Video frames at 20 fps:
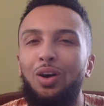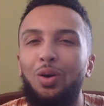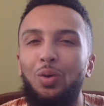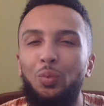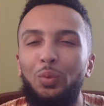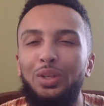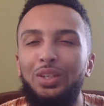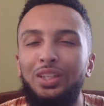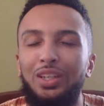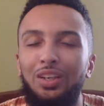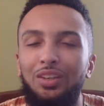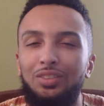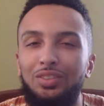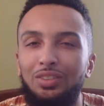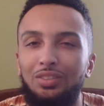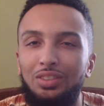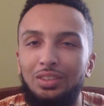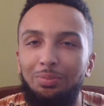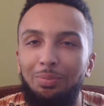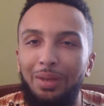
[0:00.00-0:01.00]
windows
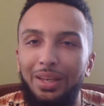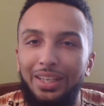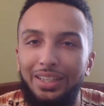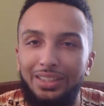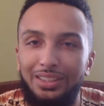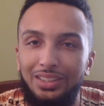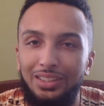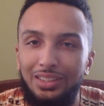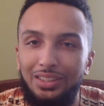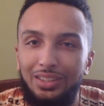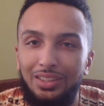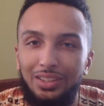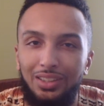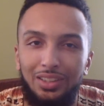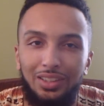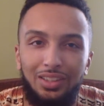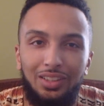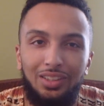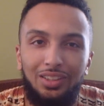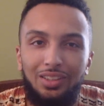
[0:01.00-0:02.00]
of space.
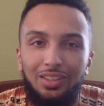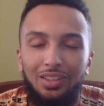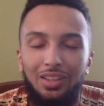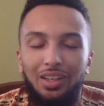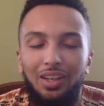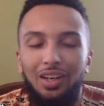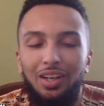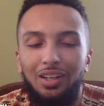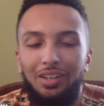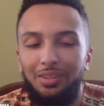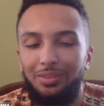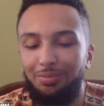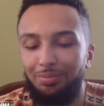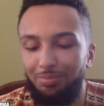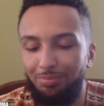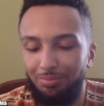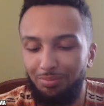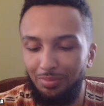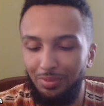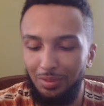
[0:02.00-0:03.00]
But
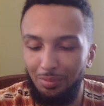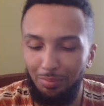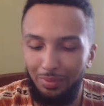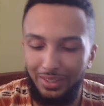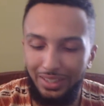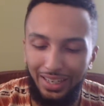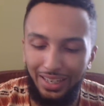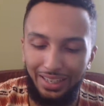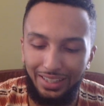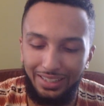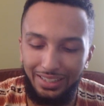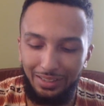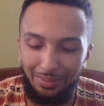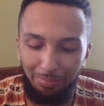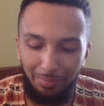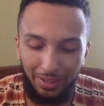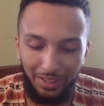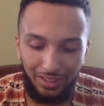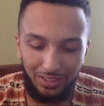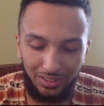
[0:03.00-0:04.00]
yeah, he
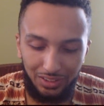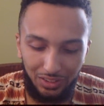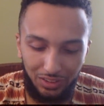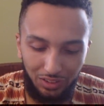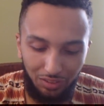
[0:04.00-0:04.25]
managed to